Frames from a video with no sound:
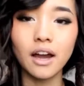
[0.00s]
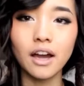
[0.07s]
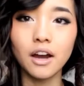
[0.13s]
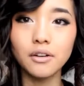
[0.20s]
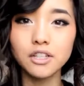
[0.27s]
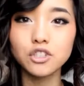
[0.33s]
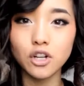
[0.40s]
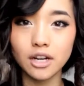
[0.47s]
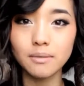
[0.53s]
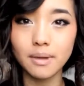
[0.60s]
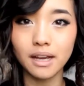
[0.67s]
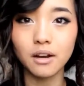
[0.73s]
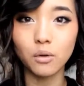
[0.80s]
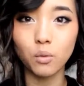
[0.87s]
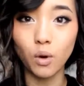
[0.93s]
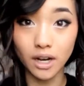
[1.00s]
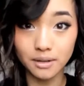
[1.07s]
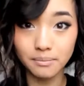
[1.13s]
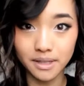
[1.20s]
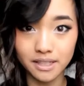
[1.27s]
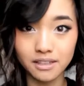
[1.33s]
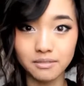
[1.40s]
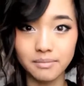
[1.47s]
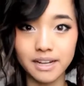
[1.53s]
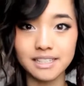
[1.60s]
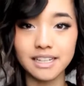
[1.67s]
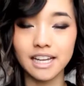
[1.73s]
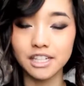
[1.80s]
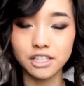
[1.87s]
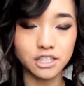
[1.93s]
I always try to make one meal of my
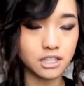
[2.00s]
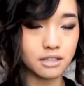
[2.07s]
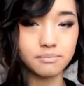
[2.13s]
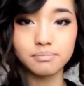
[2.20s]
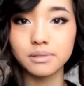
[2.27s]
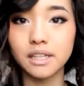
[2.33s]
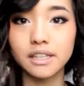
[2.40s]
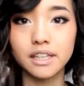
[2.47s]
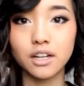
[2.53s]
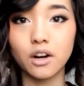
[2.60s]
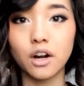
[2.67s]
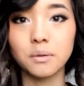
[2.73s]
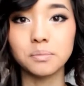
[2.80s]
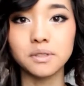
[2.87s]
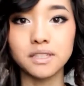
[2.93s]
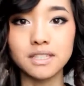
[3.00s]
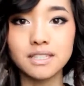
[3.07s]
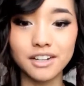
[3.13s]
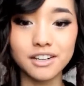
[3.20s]
day just completely carbless.